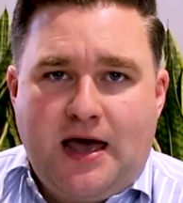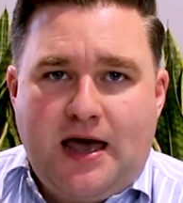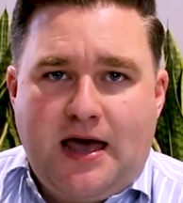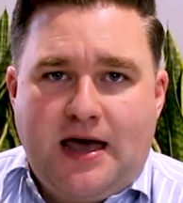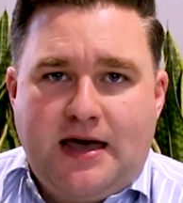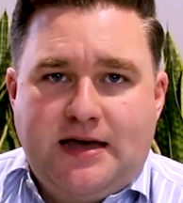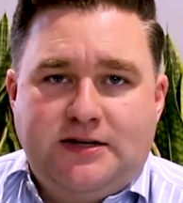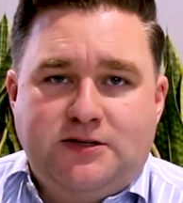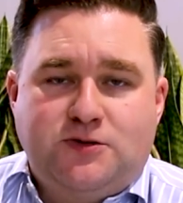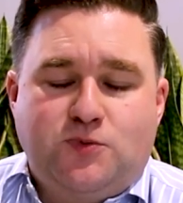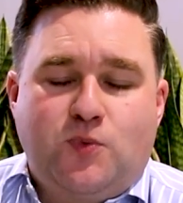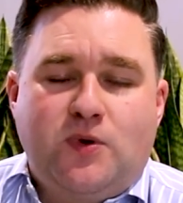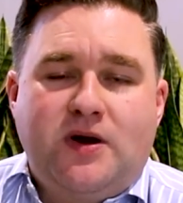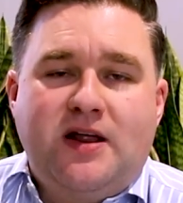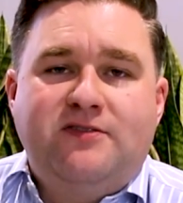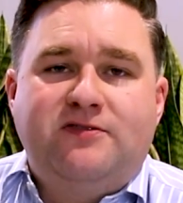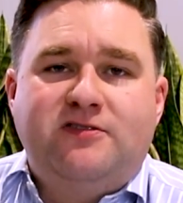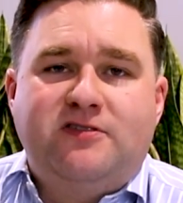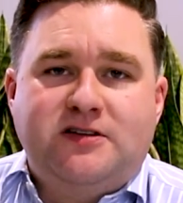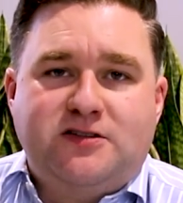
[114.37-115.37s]
And
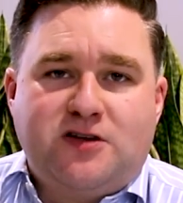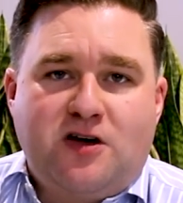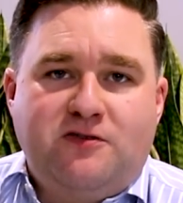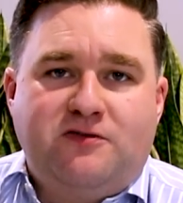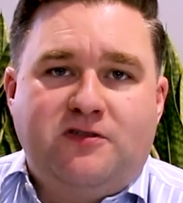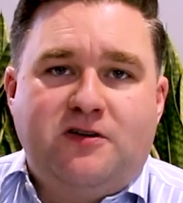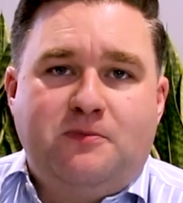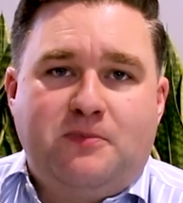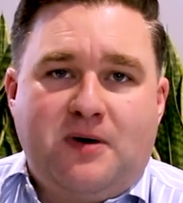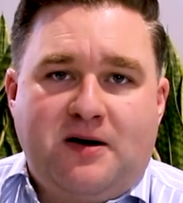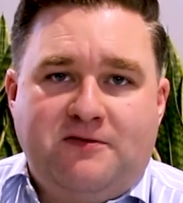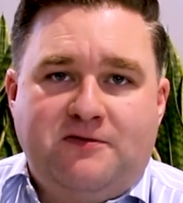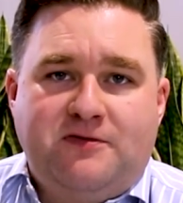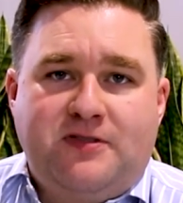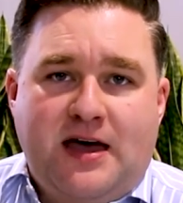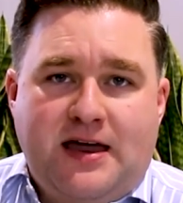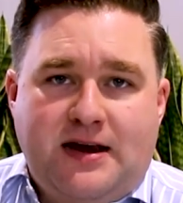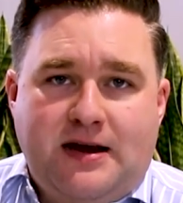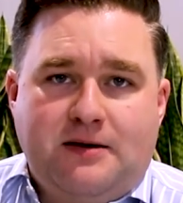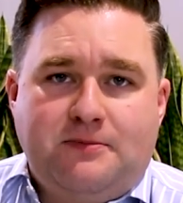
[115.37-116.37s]
whatever is over and above
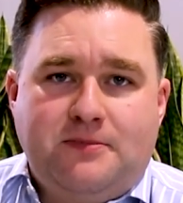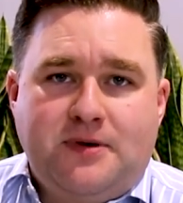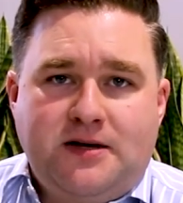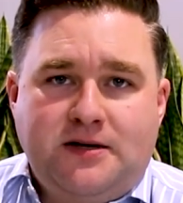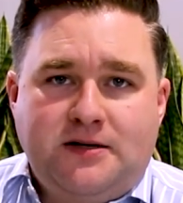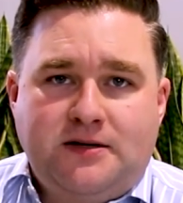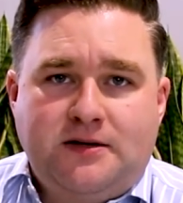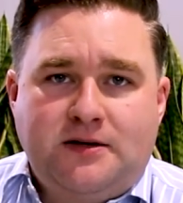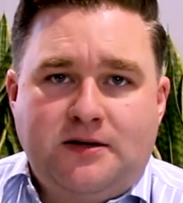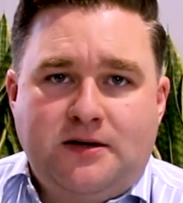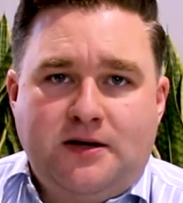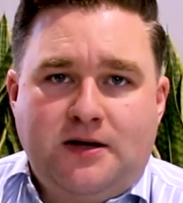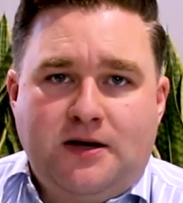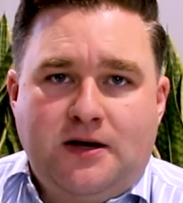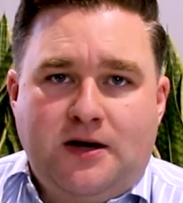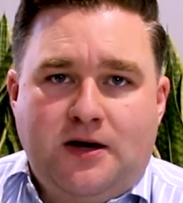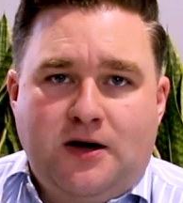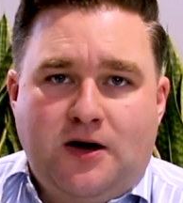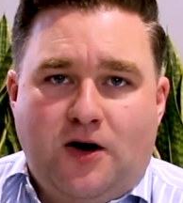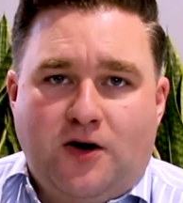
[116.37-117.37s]
that number,
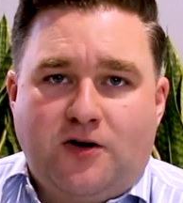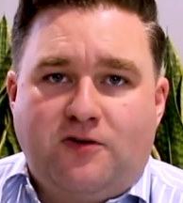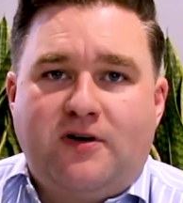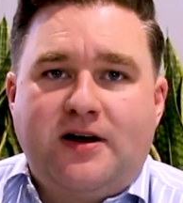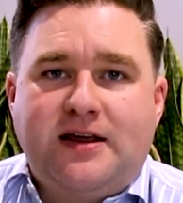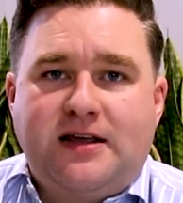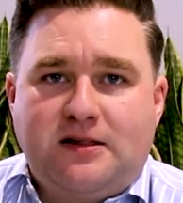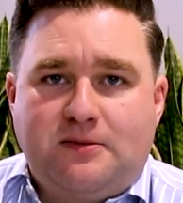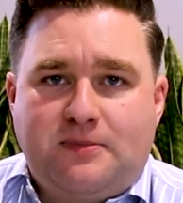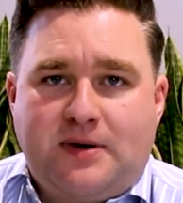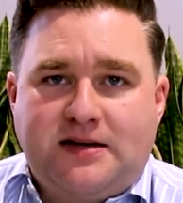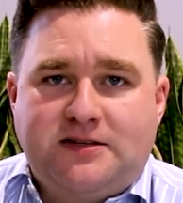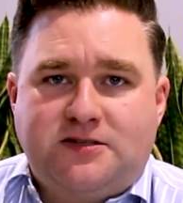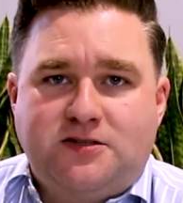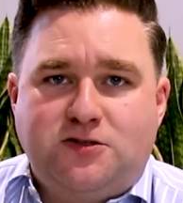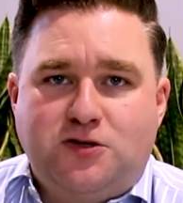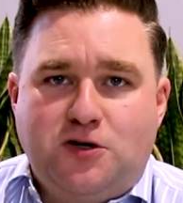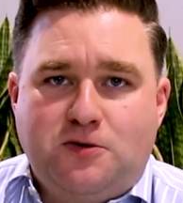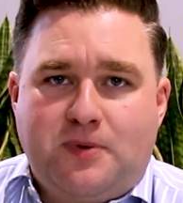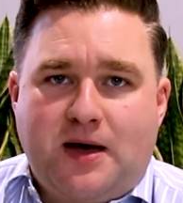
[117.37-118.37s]
on a regular
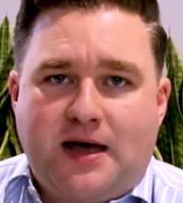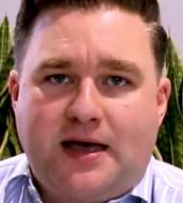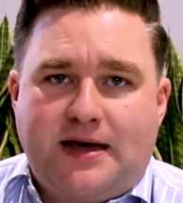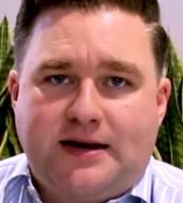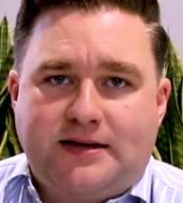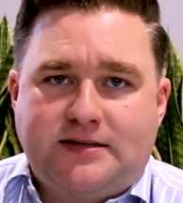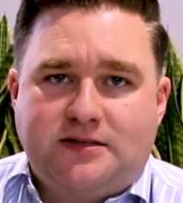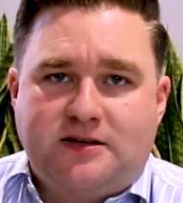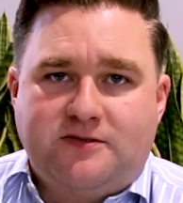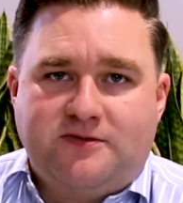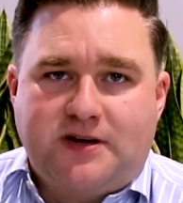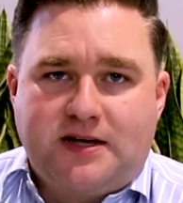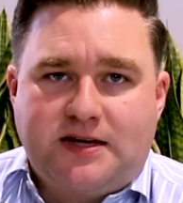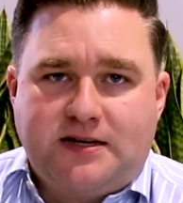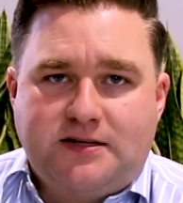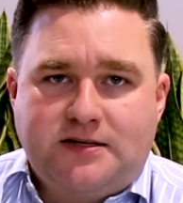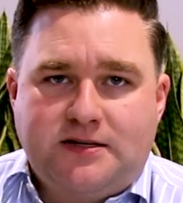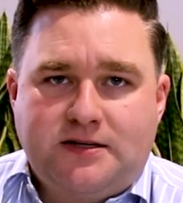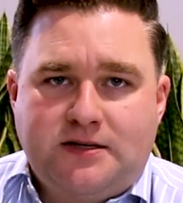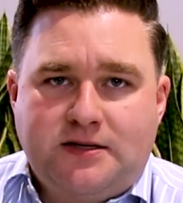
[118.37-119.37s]
basis you pay out as a
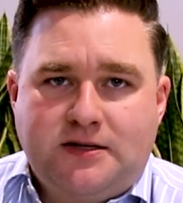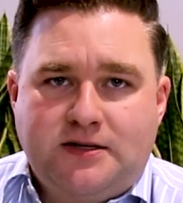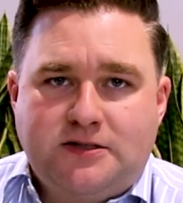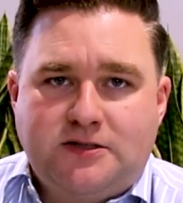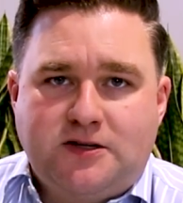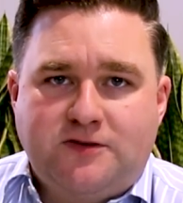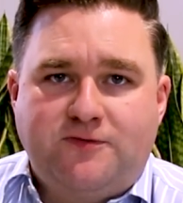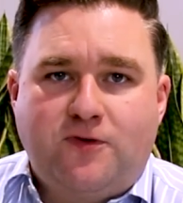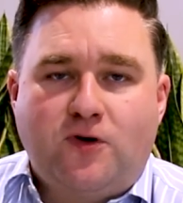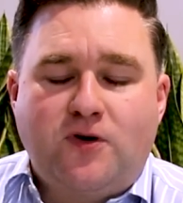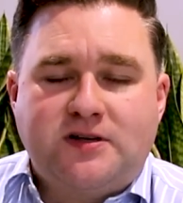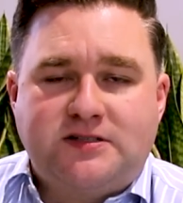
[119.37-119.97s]
dividend. So for